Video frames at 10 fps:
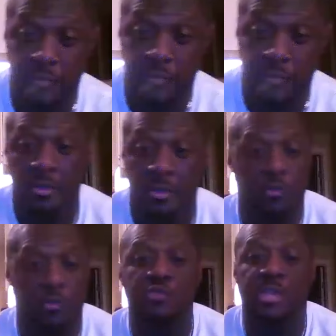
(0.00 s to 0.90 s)
Which you
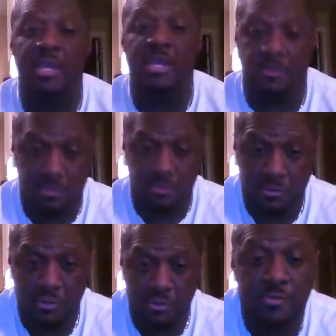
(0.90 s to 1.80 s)
didn't. You're just
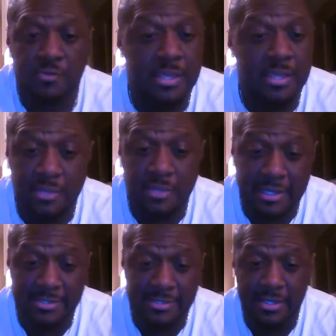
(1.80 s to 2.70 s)
making, like I said,
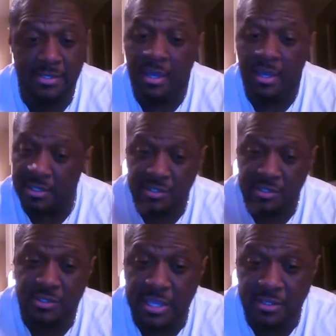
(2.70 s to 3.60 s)
is just stating
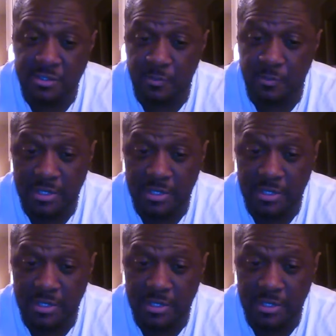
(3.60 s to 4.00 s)
his opinion.